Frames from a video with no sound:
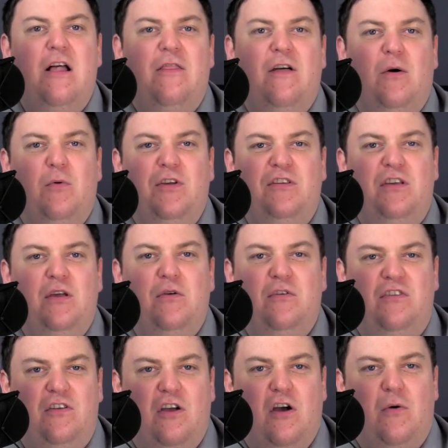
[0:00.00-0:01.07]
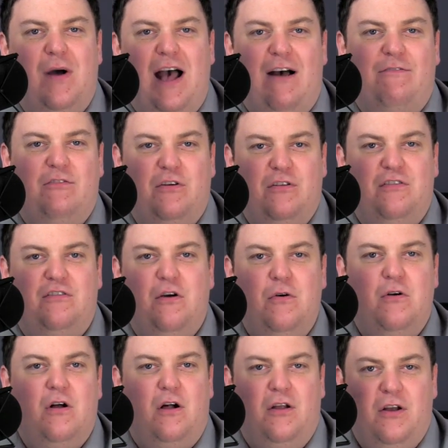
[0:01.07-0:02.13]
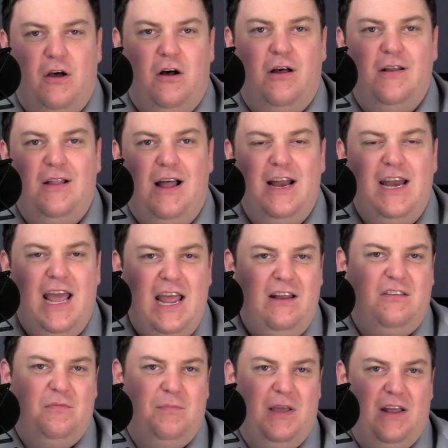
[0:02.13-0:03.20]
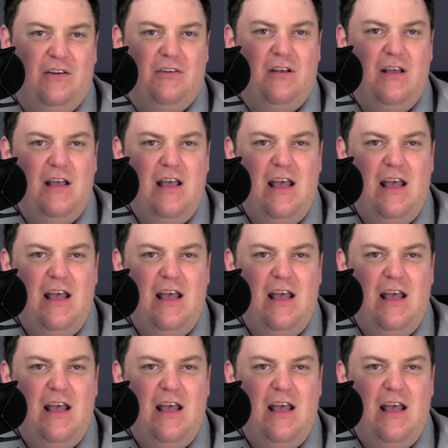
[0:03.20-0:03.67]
that was used to go after so-called online hate speech.